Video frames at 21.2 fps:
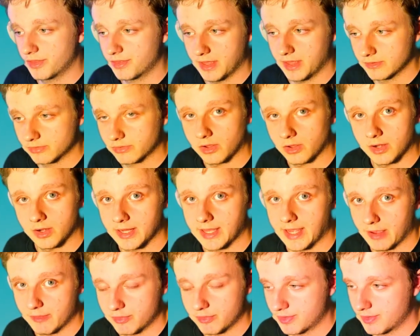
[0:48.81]
installing
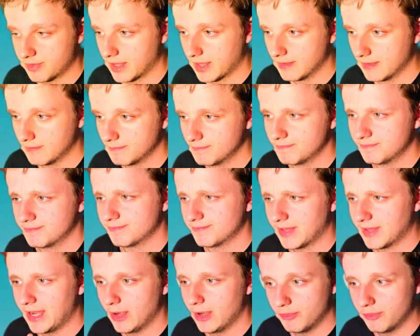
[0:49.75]
everything.
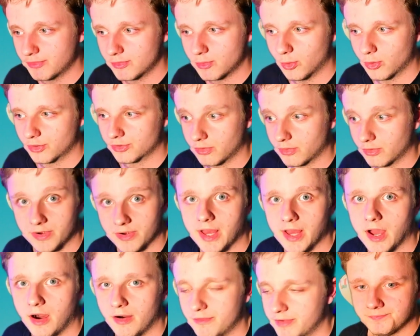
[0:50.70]
I of course already
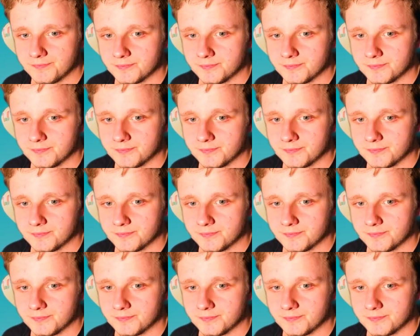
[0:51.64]
have it.